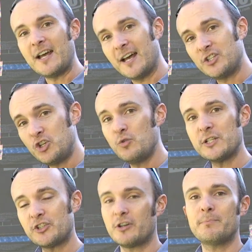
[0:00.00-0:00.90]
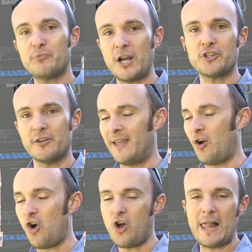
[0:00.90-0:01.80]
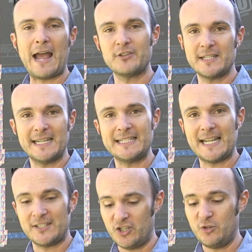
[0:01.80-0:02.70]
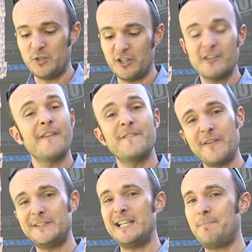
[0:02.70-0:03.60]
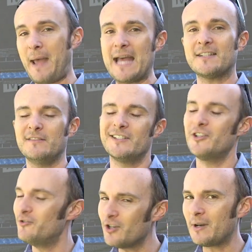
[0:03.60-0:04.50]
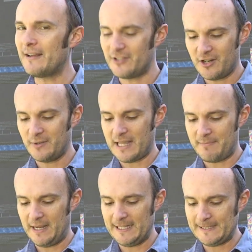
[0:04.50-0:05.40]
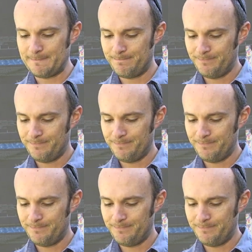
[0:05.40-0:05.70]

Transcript: uh, to a certain pressure that all houses get tested to, which is fifty pascals. You don't have to know what that means.